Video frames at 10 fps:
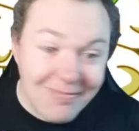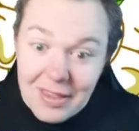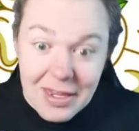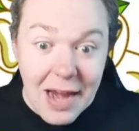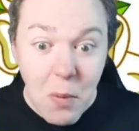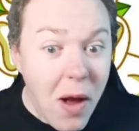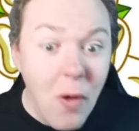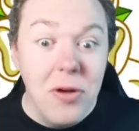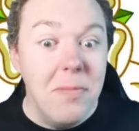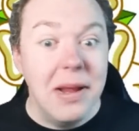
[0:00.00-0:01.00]
It
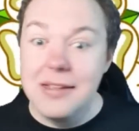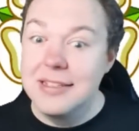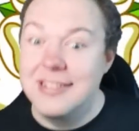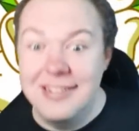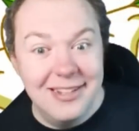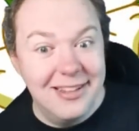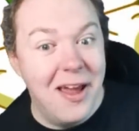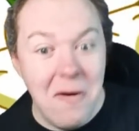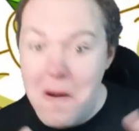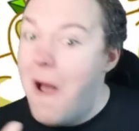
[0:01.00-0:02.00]
won't, because
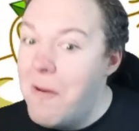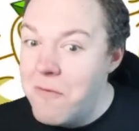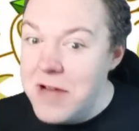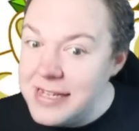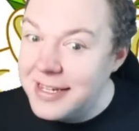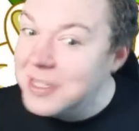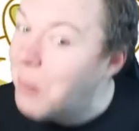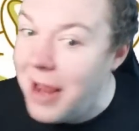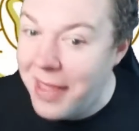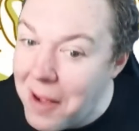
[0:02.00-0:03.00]
there are reasons
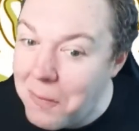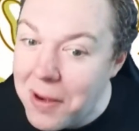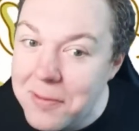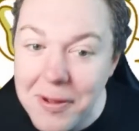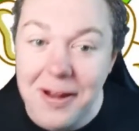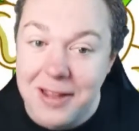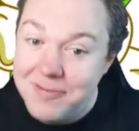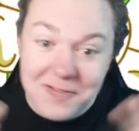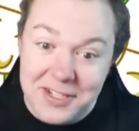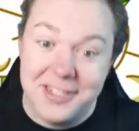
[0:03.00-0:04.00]
why that won't work, and we've
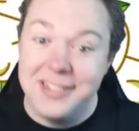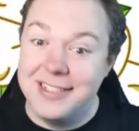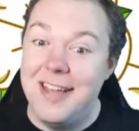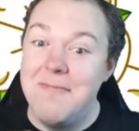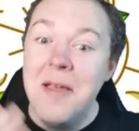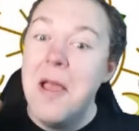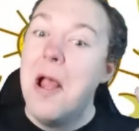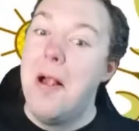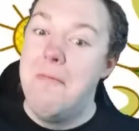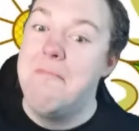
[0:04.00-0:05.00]
discussed them
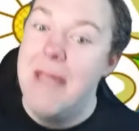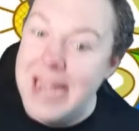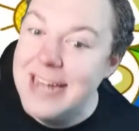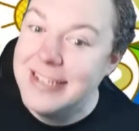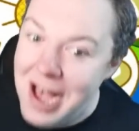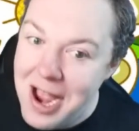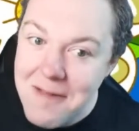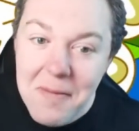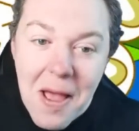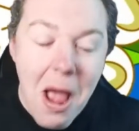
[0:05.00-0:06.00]
many a time.
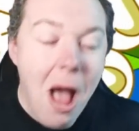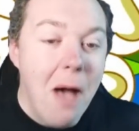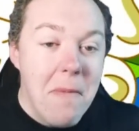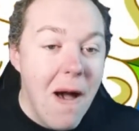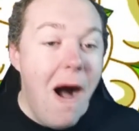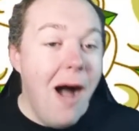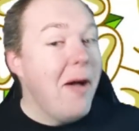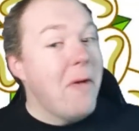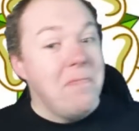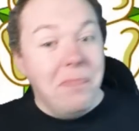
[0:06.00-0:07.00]
But
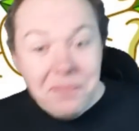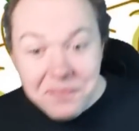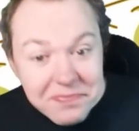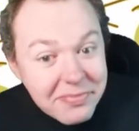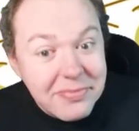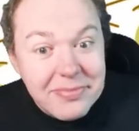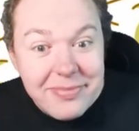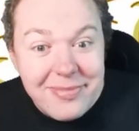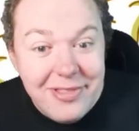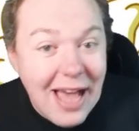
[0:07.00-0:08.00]

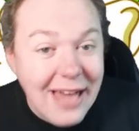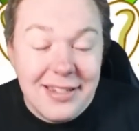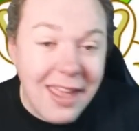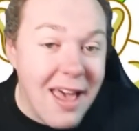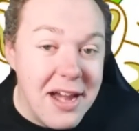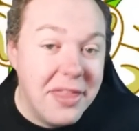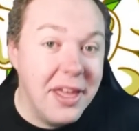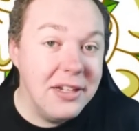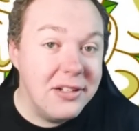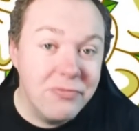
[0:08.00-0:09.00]
that's the kind of
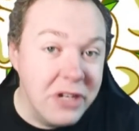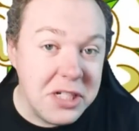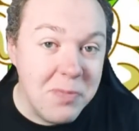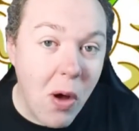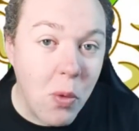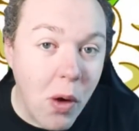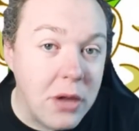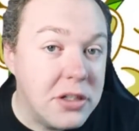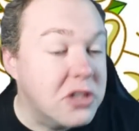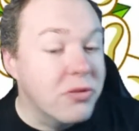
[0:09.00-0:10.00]
thing Rees-Mogg
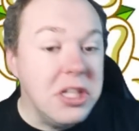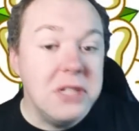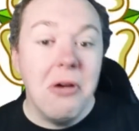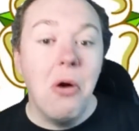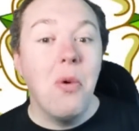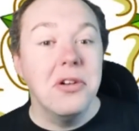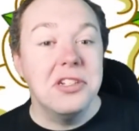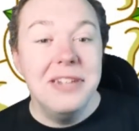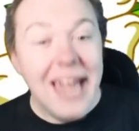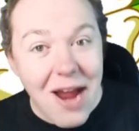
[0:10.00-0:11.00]
wants. Rees-Mogg wants
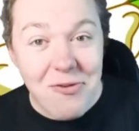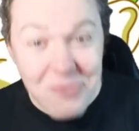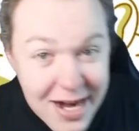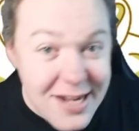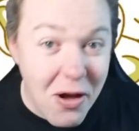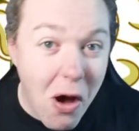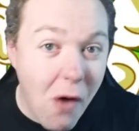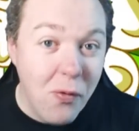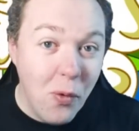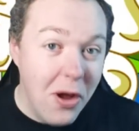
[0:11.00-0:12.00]
to get rid of
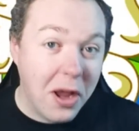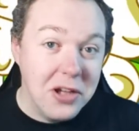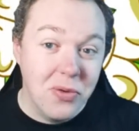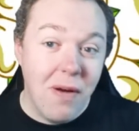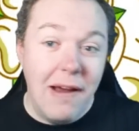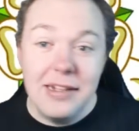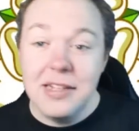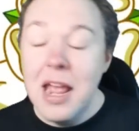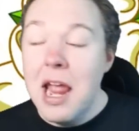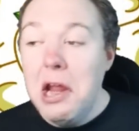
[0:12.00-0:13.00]
workers' rights.
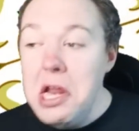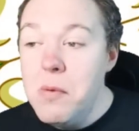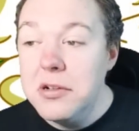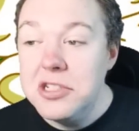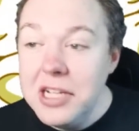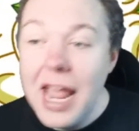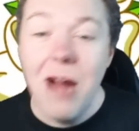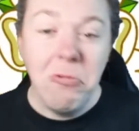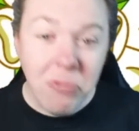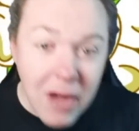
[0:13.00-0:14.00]
He wants to get
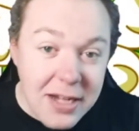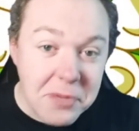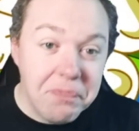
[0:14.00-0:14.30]
rid